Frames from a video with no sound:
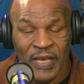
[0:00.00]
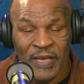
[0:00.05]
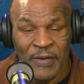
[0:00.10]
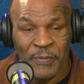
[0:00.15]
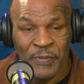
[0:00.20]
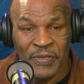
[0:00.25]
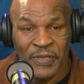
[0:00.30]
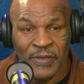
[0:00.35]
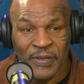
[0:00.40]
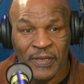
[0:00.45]
And
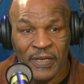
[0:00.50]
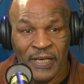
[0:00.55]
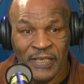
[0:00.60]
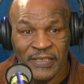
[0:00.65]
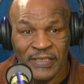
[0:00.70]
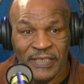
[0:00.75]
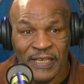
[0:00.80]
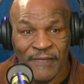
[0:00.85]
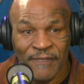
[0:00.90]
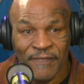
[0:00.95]
we
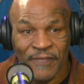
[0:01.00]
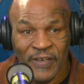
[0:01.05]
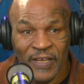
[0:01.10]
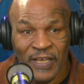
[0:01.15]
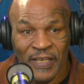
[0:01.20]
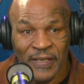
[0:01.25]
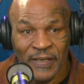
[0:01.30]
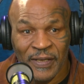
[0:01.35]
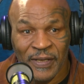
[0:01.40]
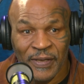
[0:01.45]
discuss that
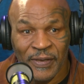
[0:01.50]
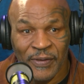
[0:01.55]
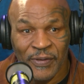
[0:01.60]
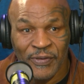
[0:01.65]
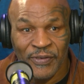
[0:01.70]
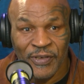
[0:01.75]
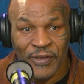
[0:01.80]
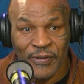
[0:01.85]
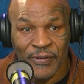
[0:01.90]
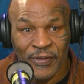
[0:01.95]
failing is
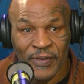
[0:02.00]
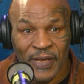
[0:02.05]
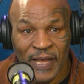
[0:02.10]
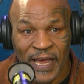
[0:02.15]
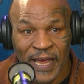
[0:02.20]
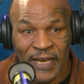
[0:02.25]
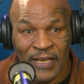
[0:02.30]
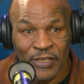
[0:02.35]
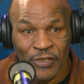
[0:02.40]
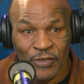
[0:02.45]
just the
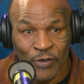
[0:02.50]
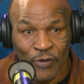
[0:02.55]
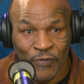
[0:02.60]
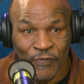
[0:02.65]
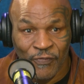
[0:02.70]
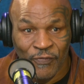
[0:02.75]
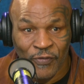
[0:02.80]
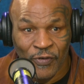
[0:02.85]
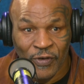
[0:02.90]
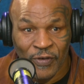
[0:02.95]
antidote
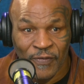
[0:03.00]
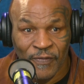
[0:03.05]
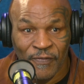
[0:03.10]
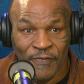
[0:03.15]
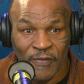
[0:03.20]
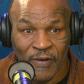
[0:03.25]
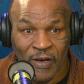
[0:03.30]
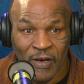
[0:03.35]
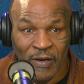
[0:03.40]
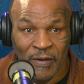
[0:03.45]
for
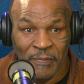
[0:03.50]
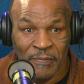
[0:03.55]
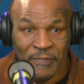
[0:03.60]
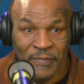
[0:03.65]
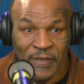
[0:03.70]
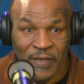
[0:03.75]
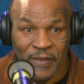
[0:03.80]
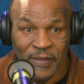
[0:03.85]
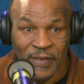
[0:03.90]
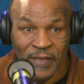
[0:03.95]

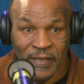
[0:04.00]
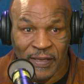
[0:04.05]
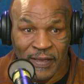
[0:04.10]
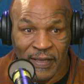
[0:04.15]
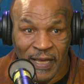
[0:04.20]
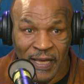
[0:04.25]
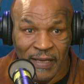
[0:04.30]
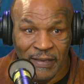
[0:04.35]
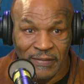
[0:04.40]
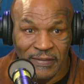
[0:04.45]

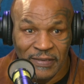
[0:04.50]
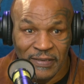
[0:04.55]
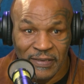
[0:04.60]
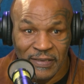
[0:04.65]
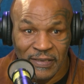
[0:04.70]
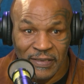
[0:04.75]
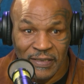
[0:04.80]
success.